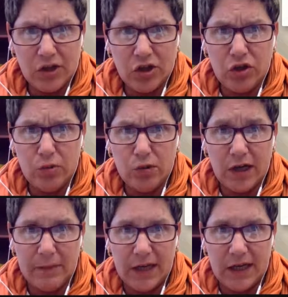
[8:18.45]
you would
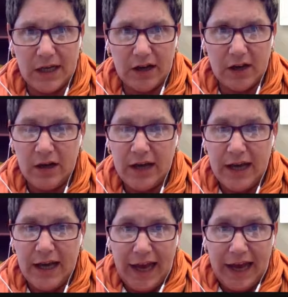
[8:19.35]
come in here
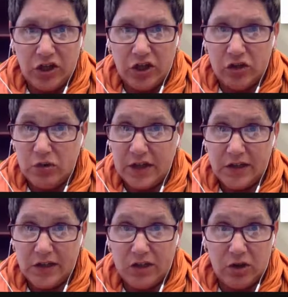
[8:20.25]
and you can
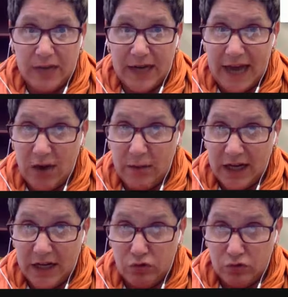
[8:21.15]
determine how
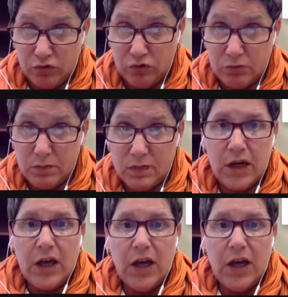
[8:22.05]
many rooms.